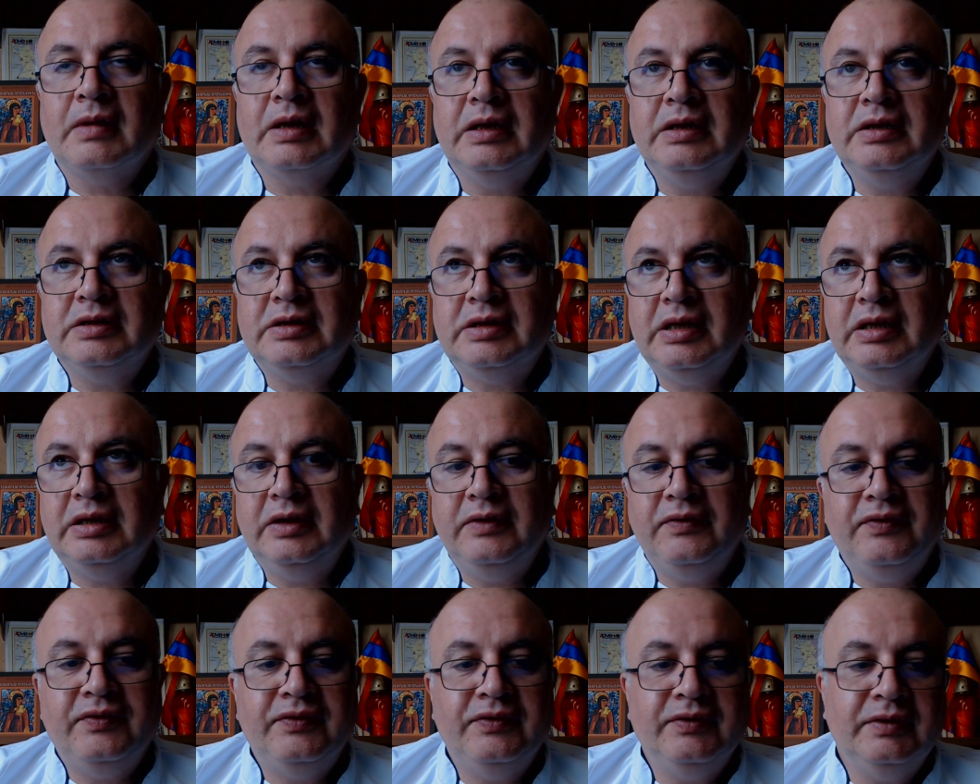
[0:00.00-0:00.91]
instead
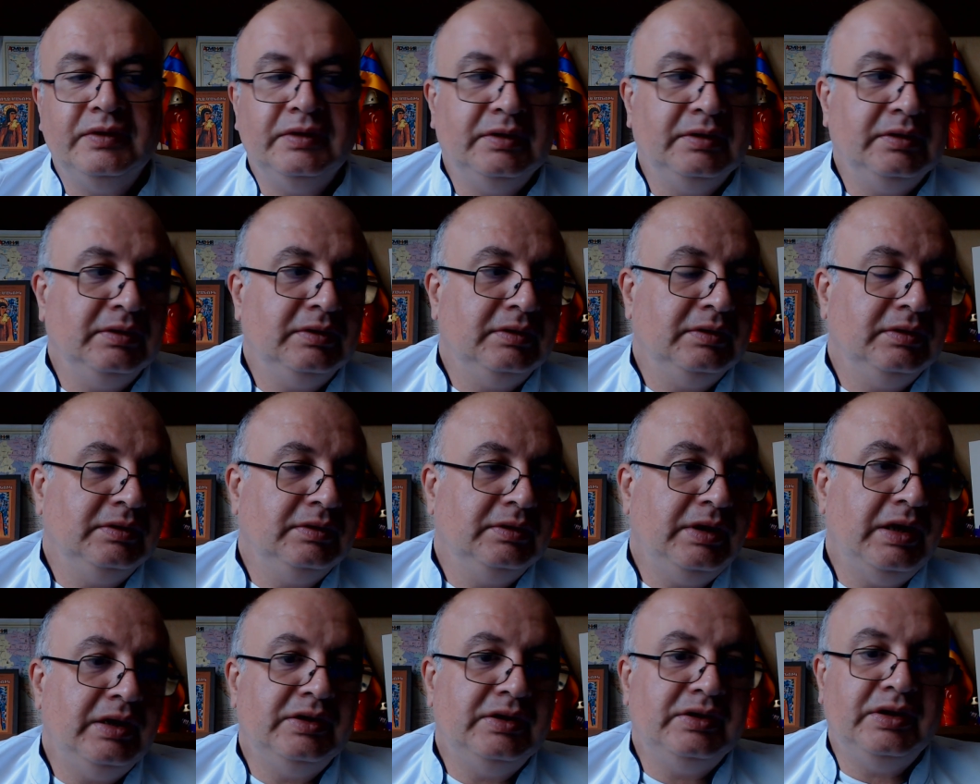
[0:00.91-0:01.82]
if
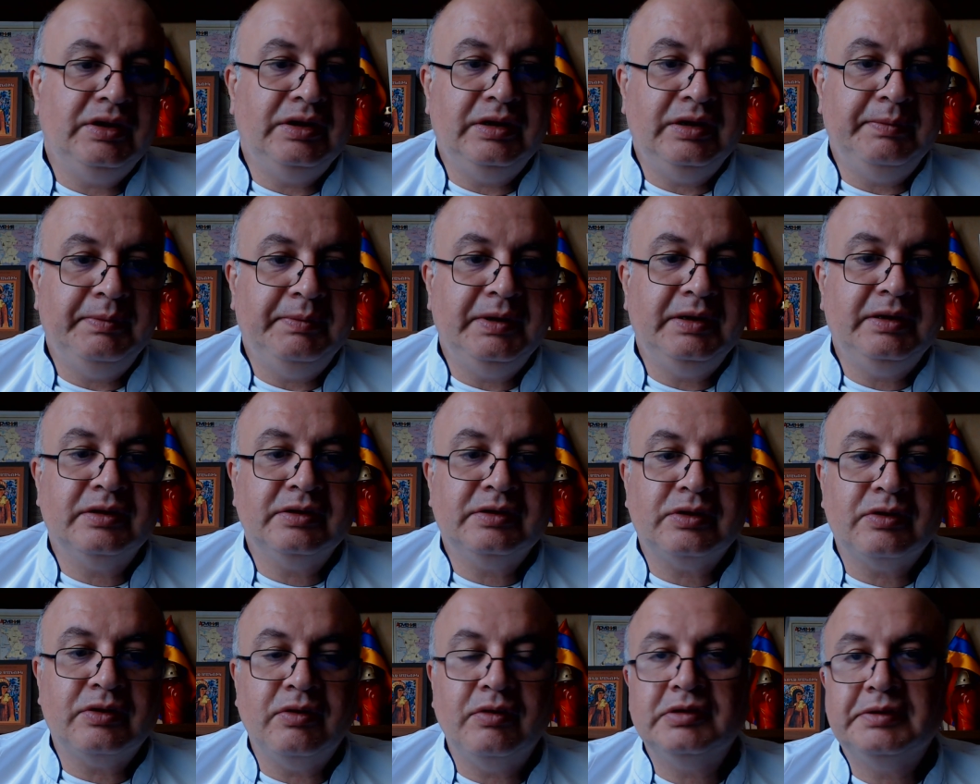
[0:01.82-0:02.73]
uh, ACE
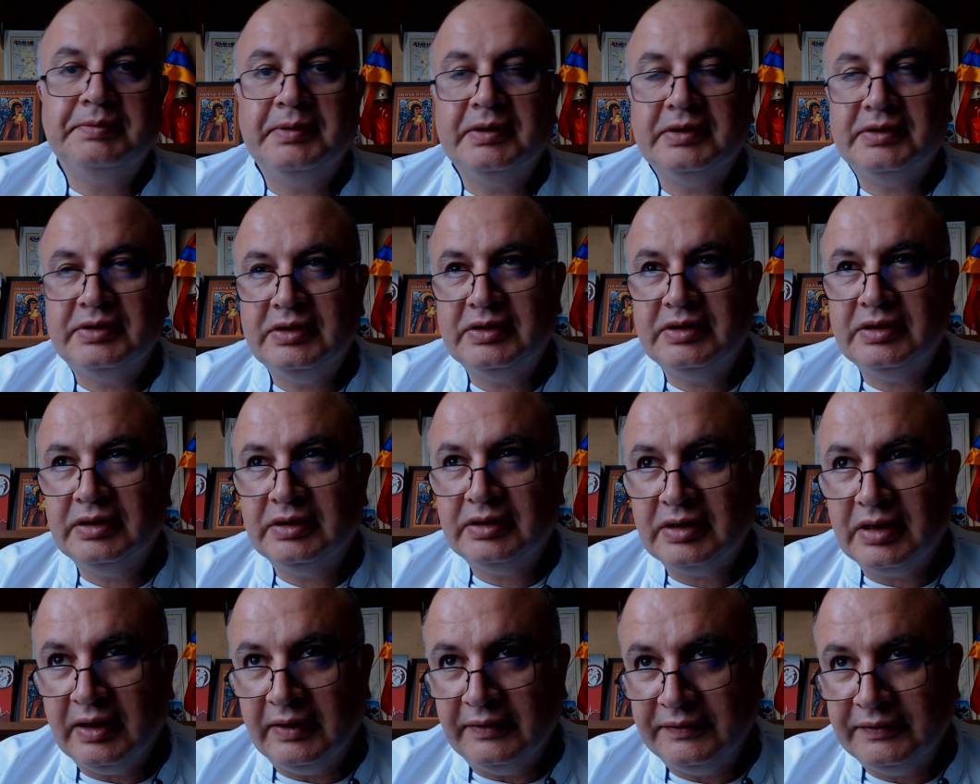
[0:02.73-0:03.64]
inhibitors cause
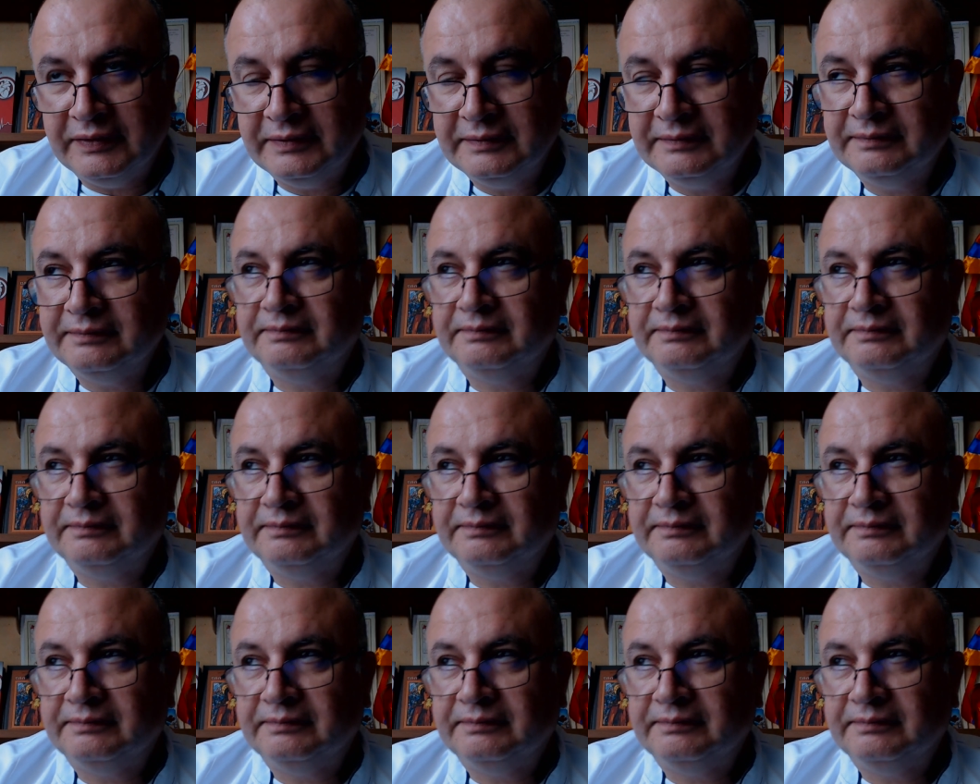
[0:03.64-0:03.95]
persistent cough.